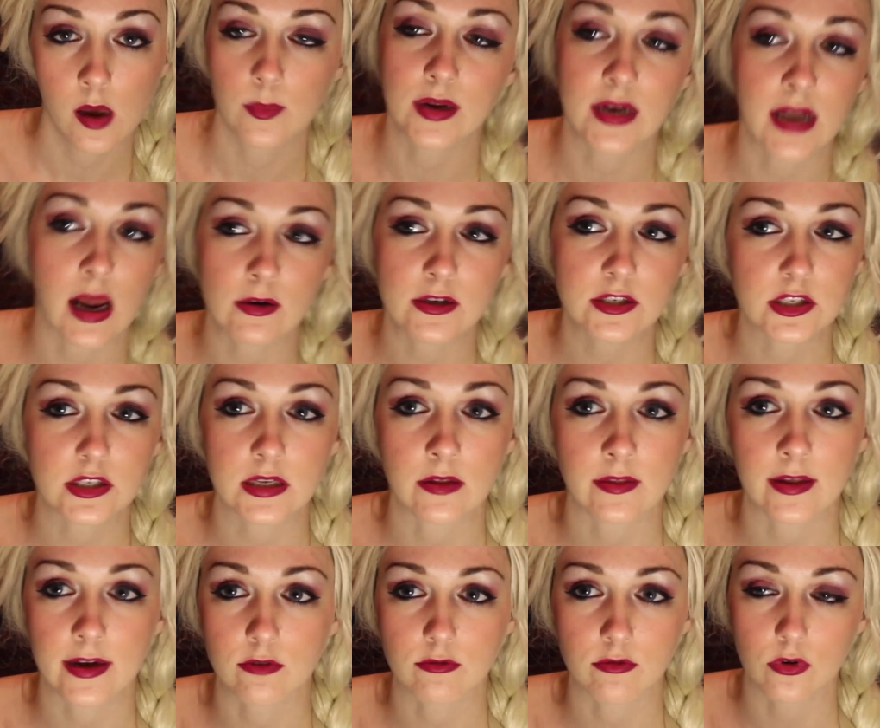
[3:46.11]
But now I just
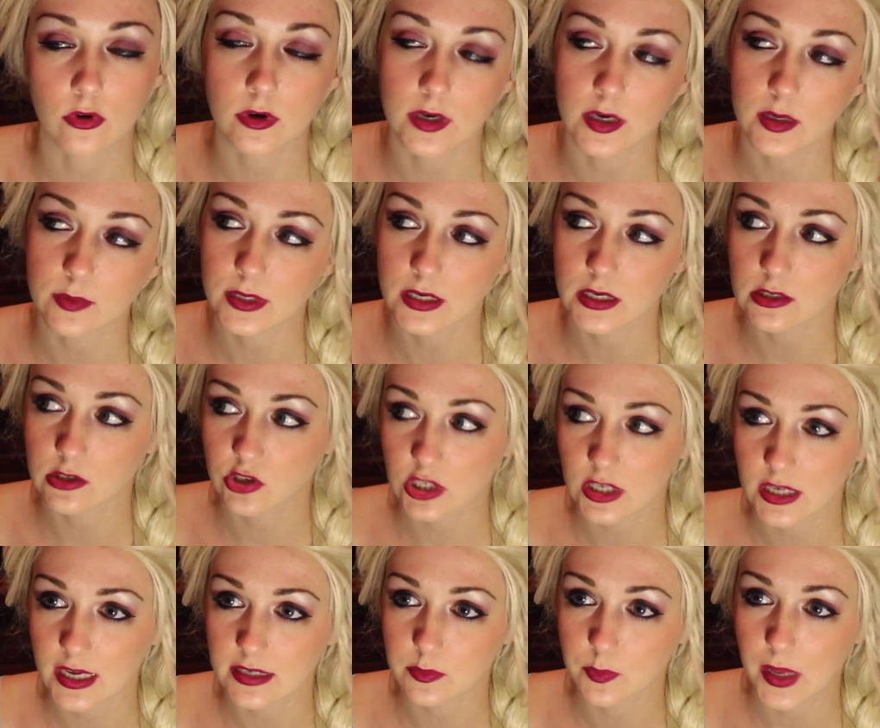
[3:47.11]
sound like Aurora because
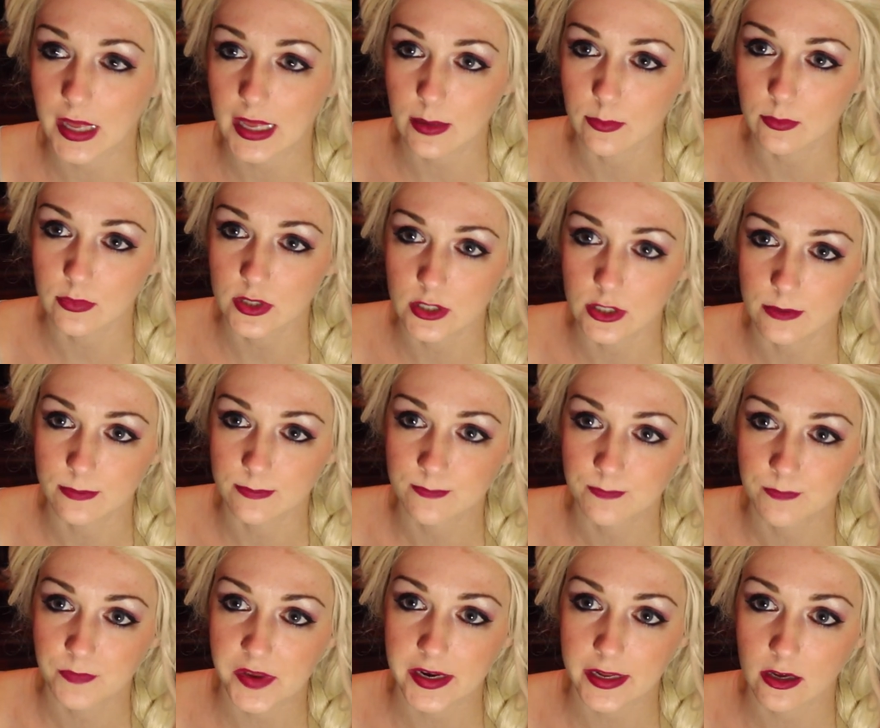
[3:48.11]
she has pink and blue,
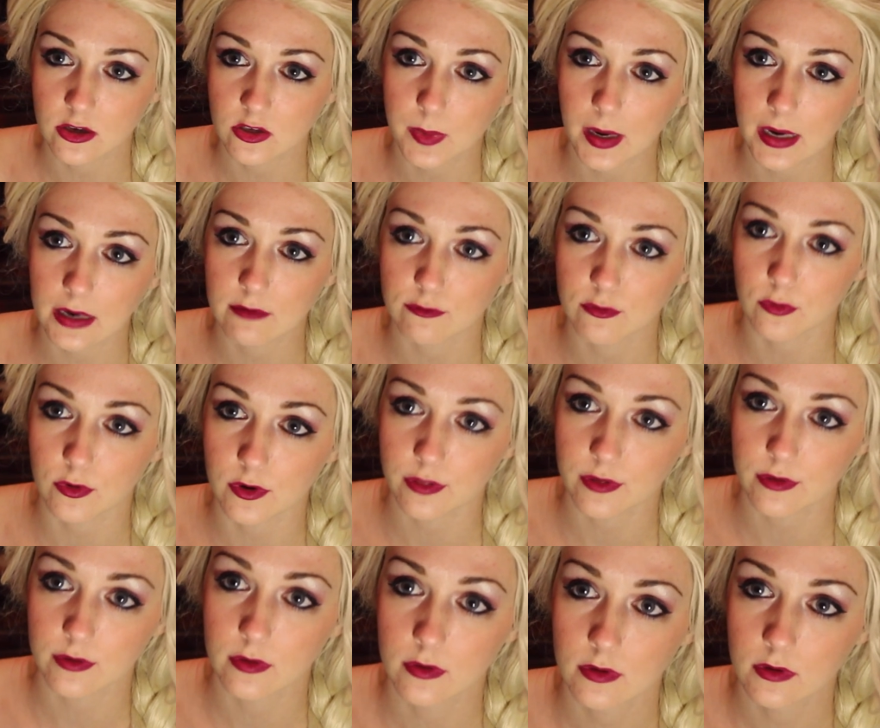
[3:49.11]
and it goes back and
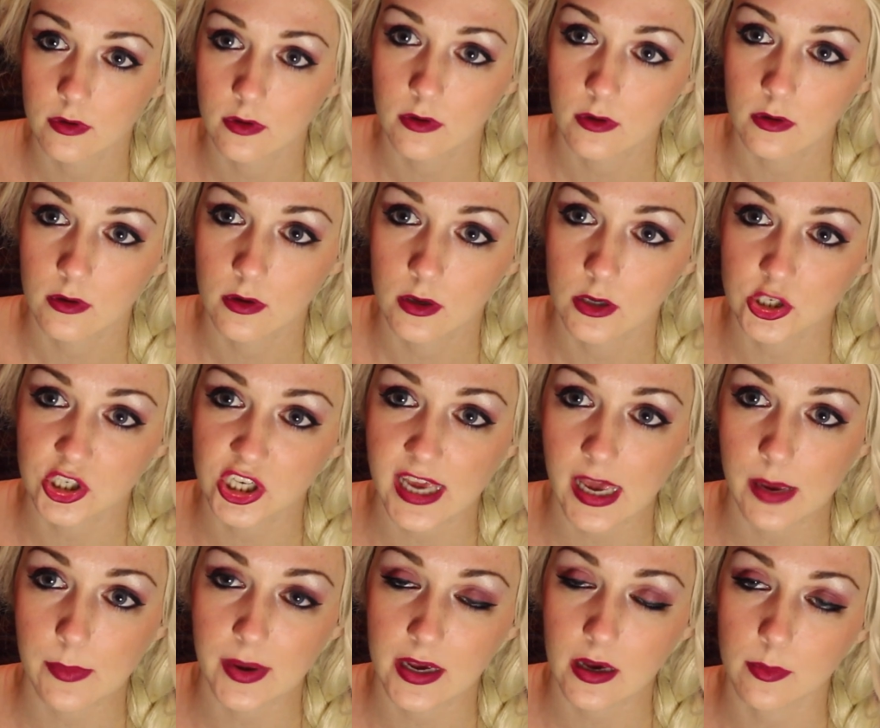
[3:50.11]
forth, and she
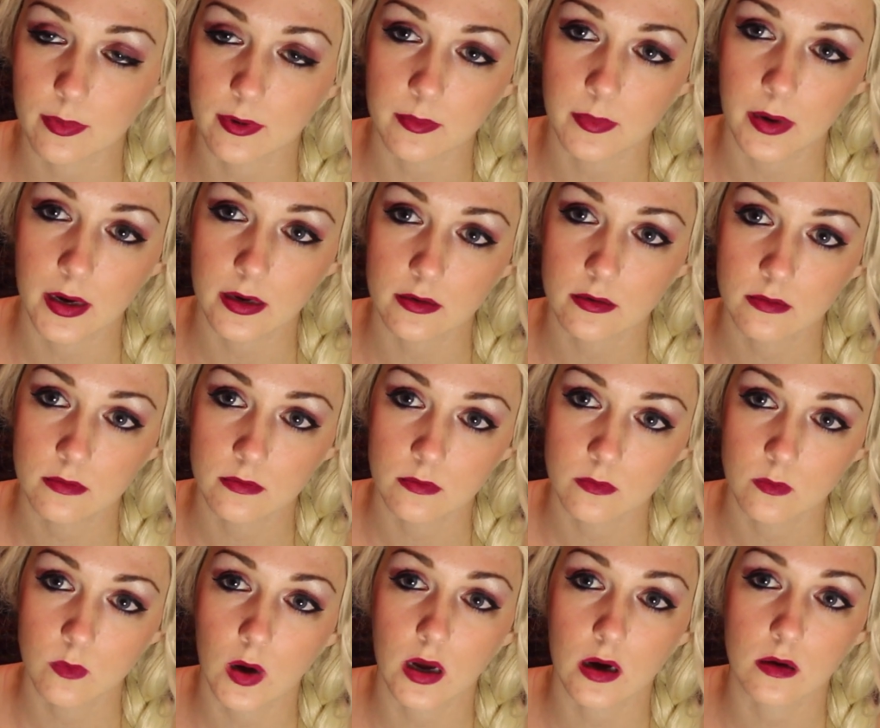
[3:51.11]
can't make up her mind.
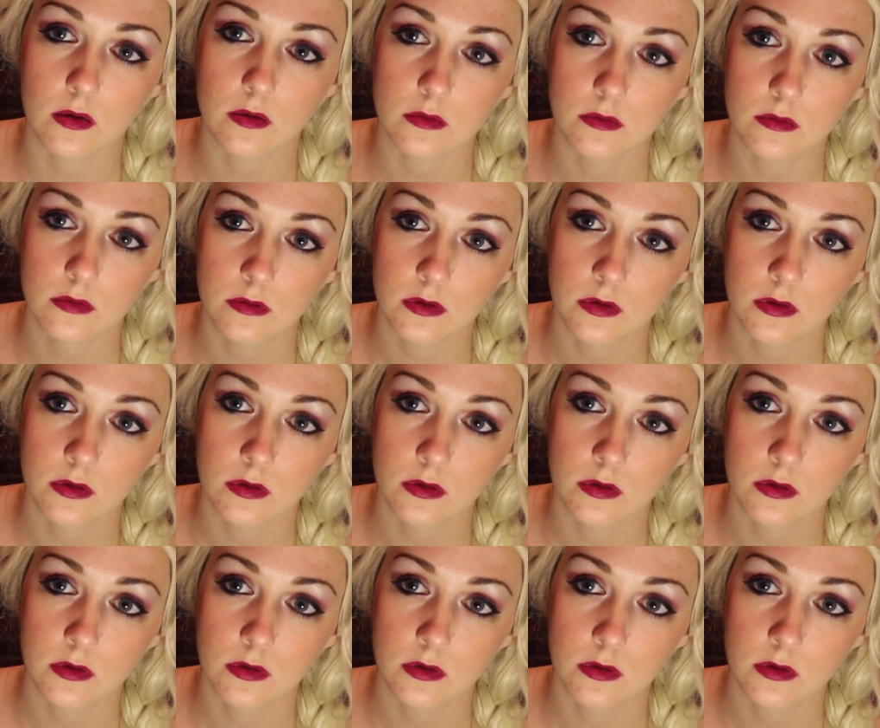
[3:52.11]
Well,